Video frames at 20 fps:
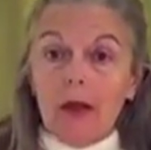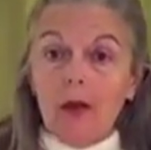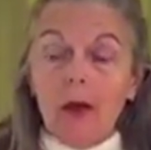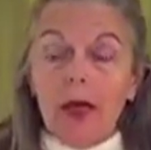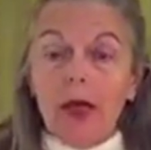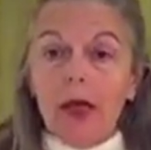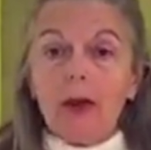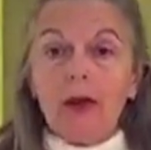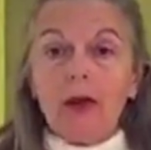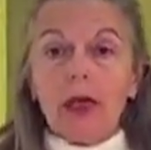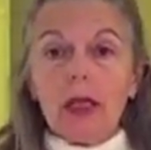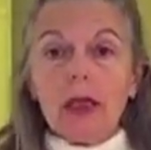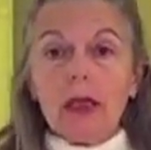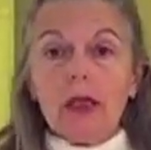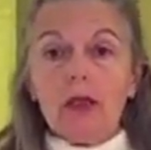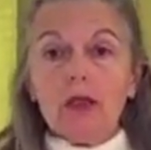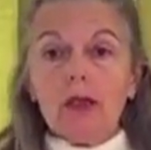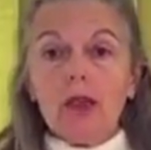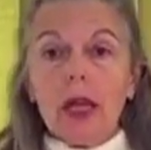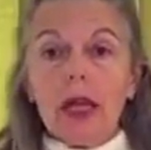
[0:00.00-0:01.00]
We don't need
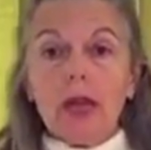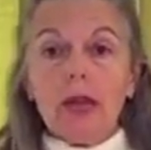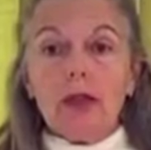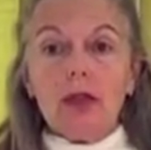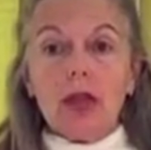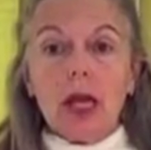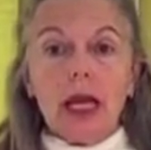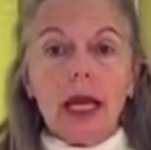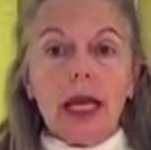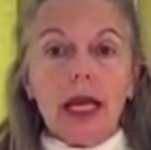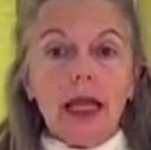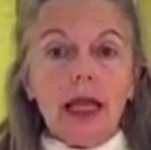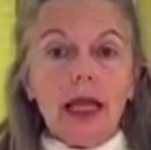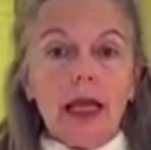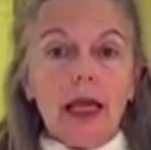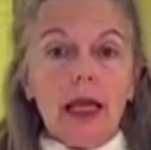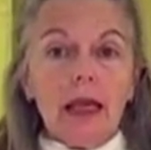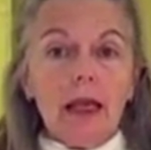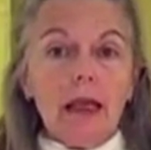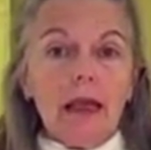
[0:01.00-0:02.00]
to change
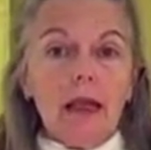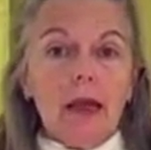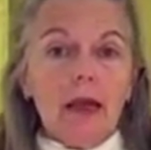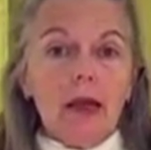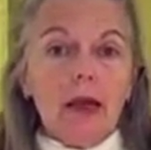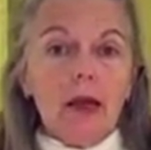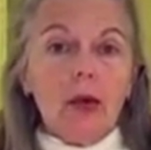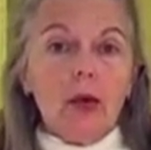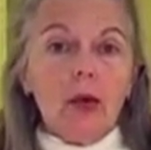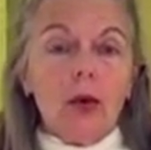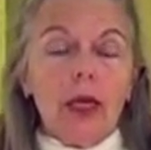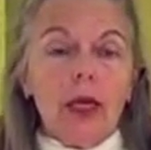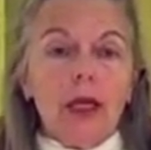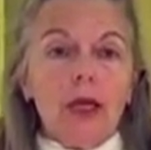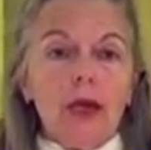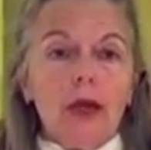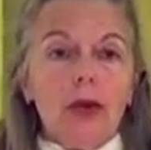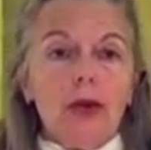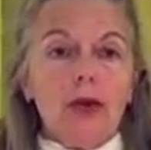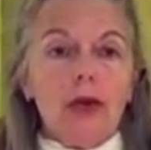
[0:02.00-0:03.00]
anything. We
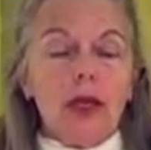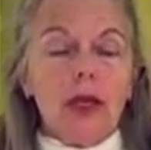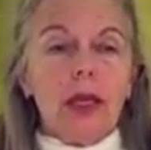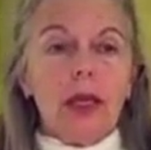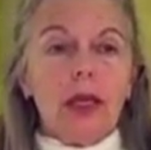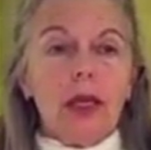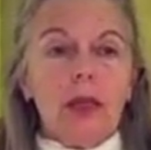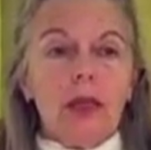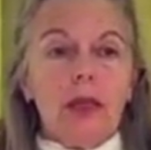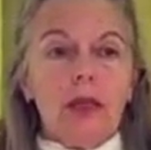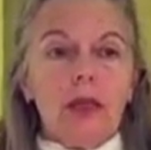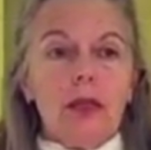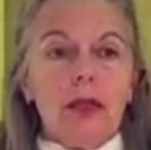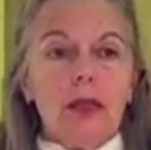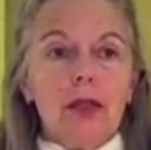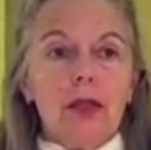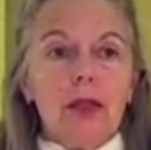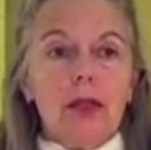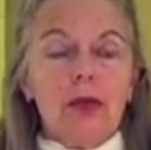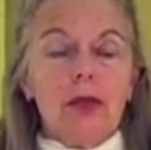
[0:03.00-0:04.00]
don't need
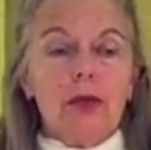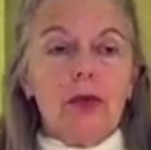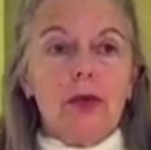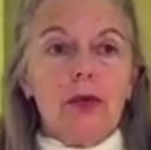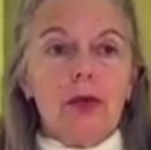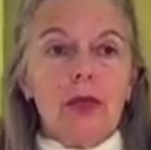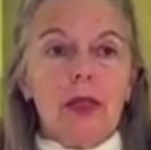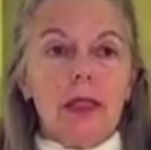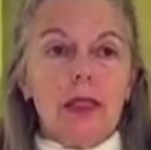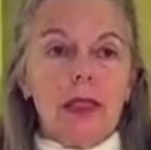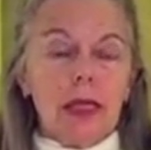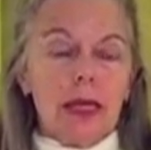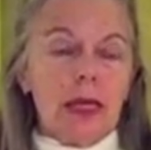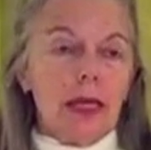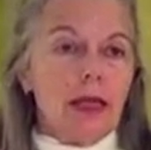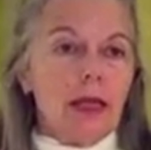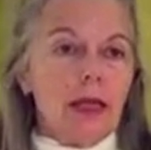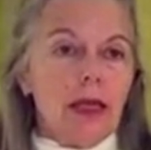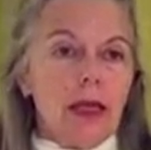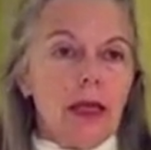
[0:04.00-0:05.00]
to
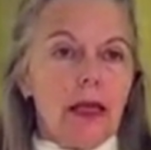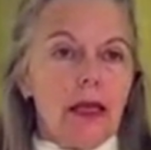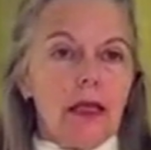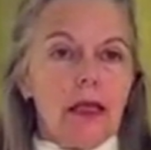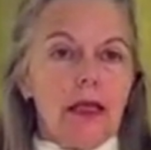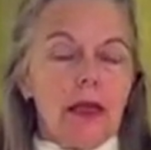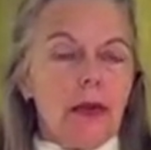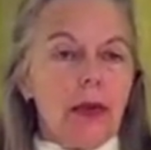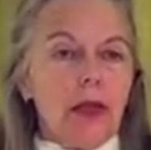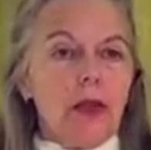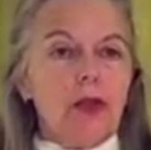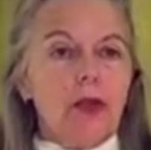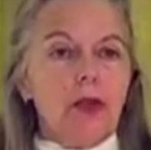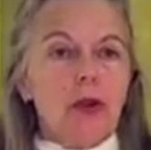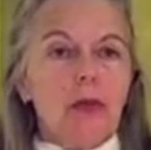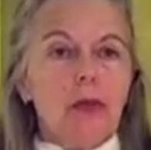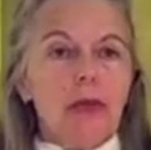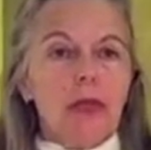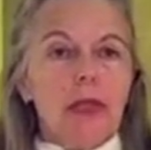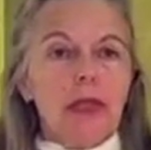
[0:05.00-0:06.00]
sit in a
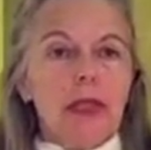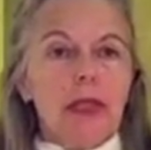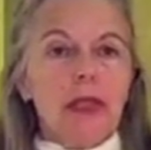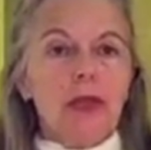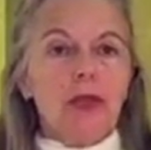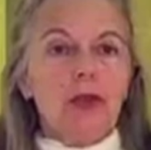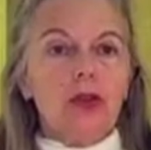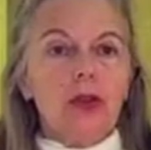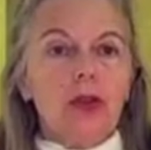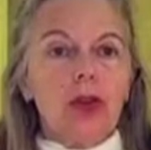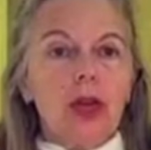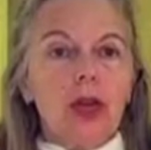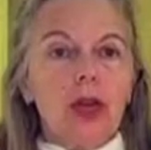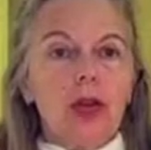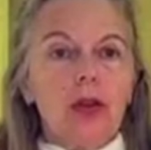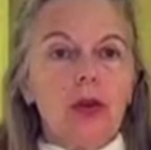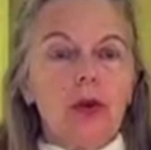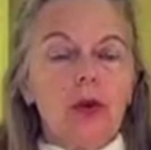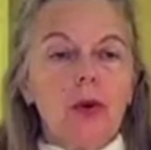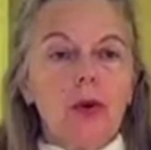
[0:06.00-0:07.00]
special
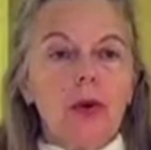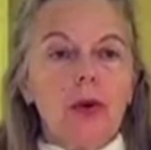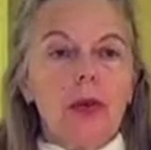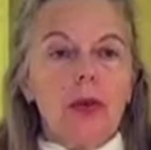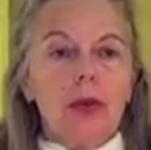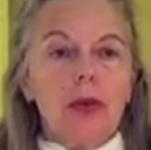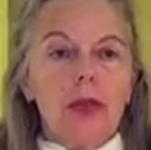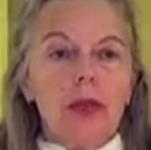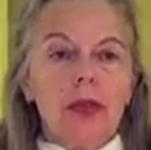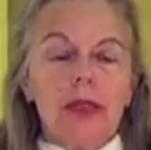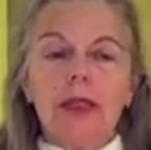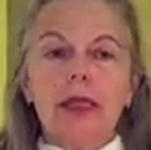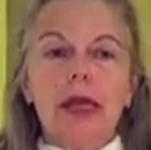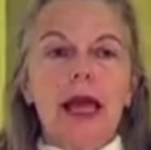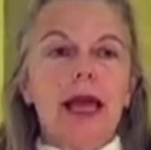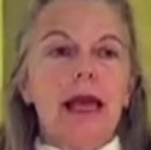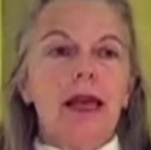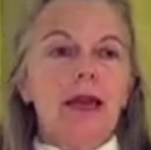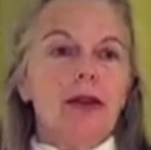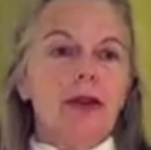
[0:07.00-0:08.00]
position or
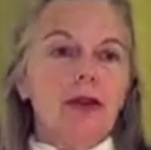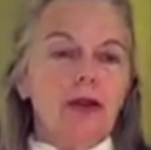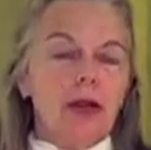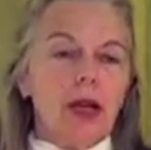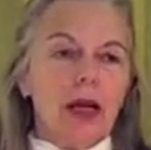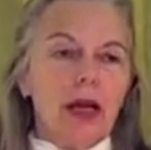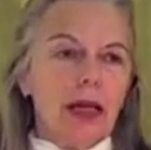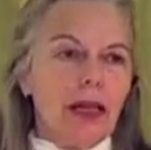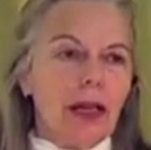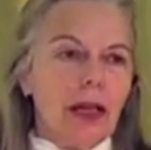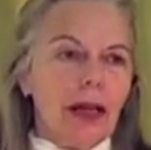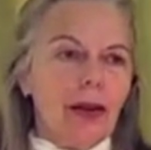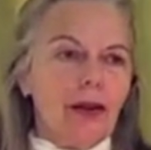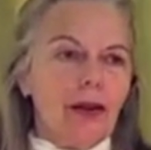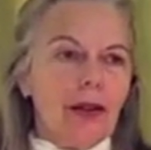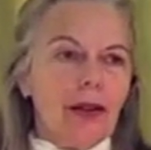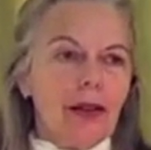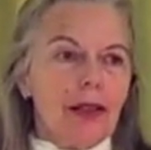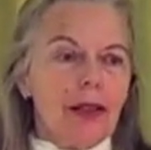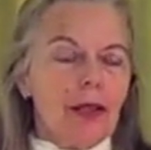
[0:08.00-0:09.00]
stand or lie
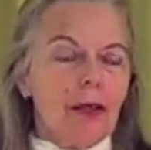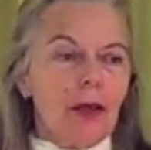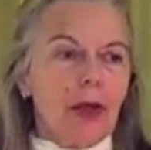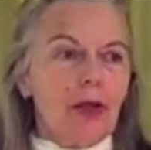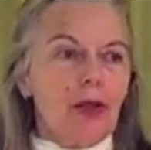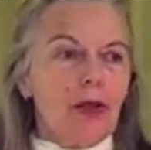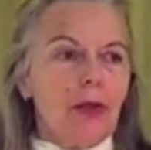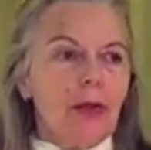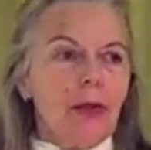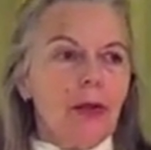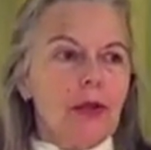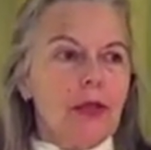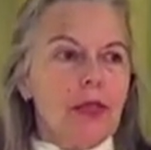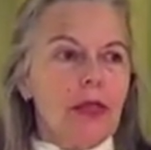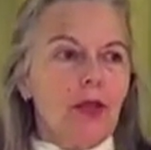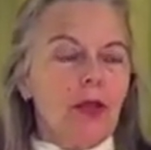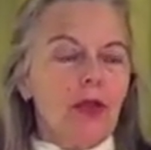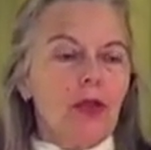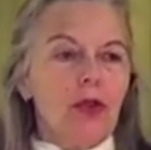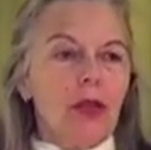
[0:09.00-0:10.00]
down in a special
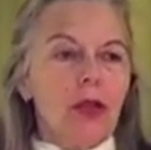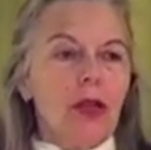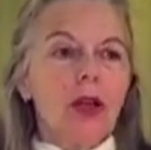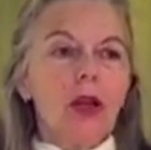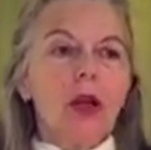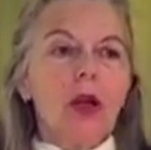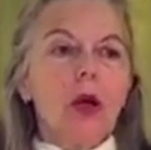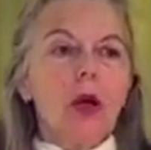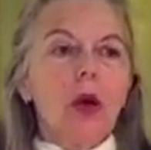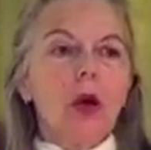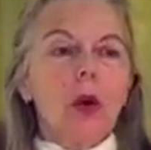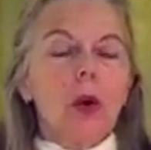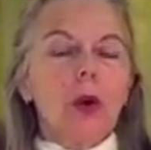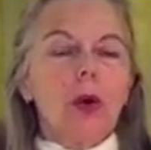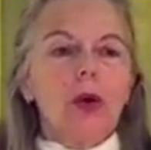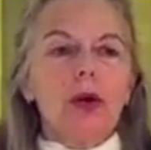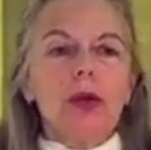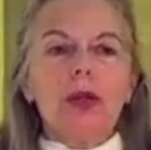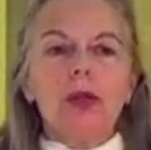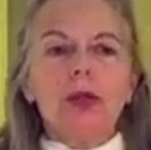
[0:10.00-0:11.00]
position
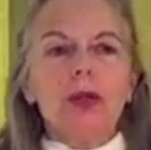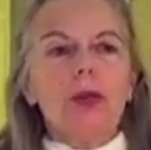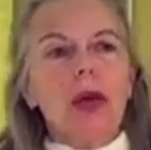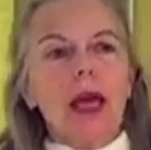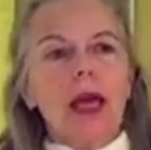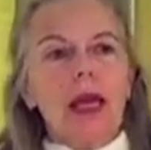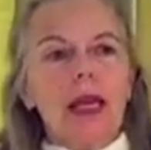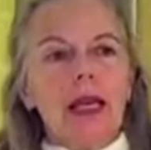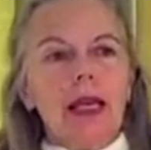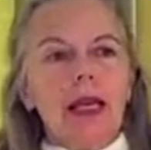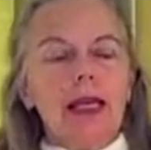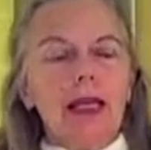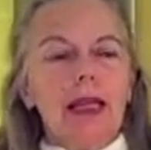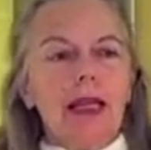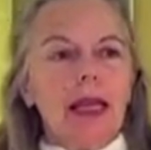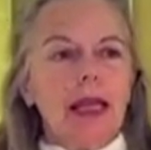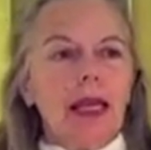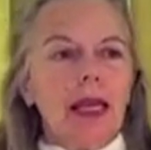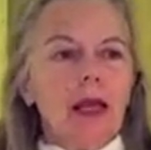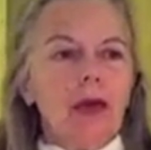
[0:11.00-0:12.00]
or do
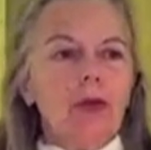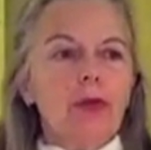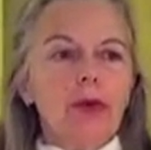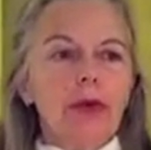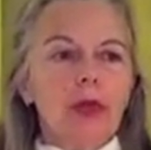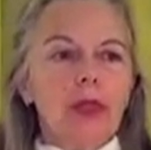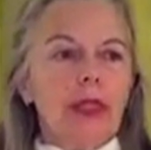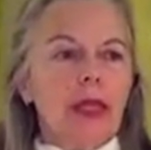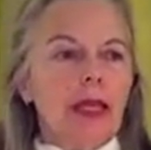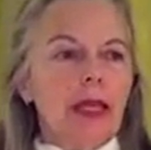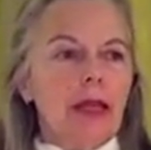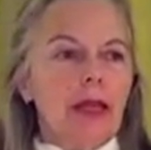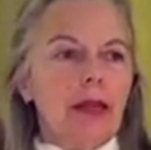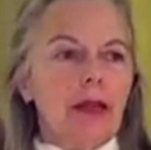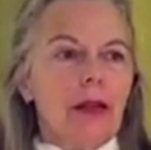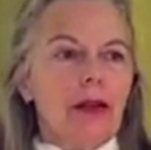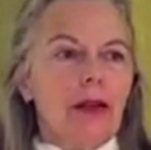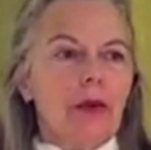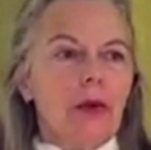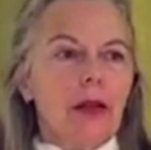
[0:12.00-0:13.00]
anything in
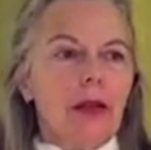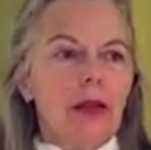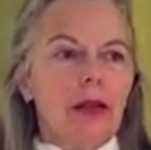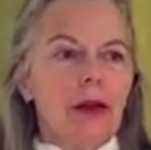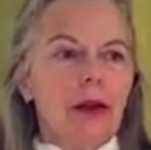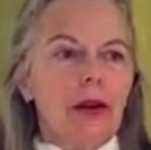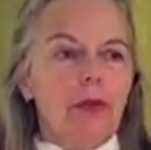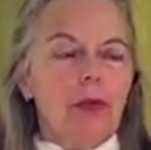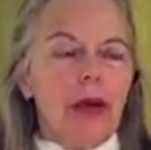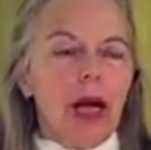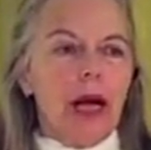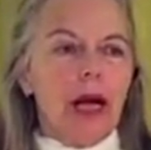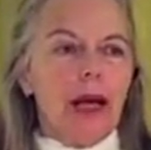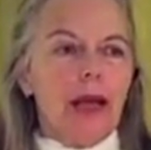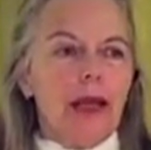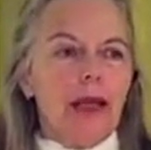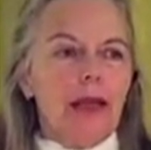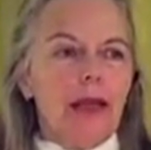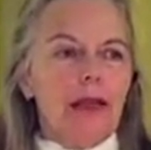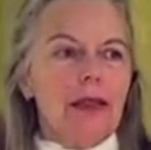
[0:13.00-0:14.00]
particular with our
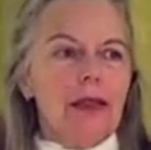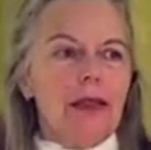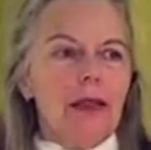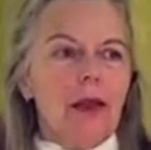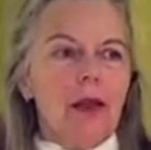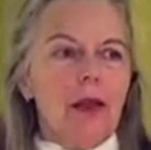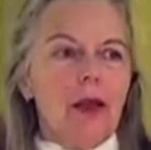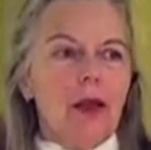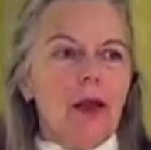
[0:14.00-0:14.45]
bodies.